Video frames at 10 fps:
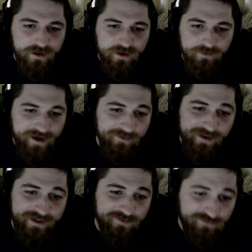by the way,
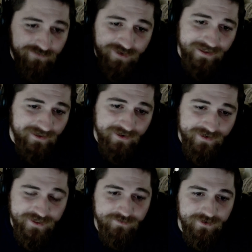that's a really large
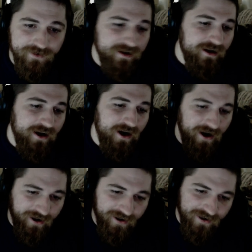number, are